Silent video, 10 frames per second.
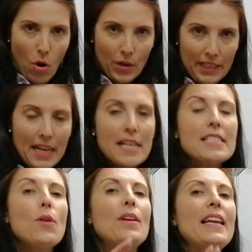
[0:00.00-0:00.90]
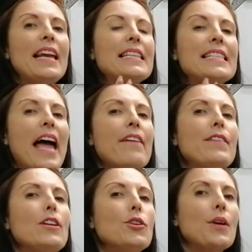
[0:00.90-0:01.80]
market. So let's
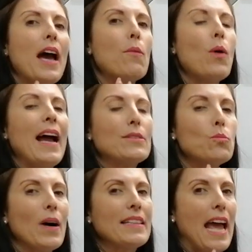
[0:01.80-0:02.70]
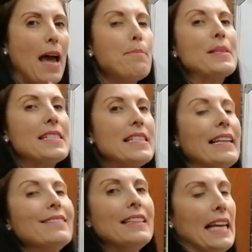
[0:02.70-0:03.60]
have a look at what happens
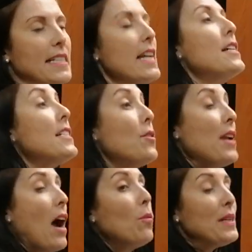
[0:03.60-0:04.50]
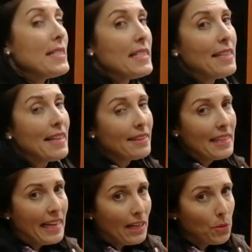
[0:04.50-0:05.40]
then next. So now we see that
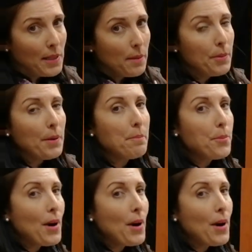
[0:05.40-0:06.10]
the equilibrium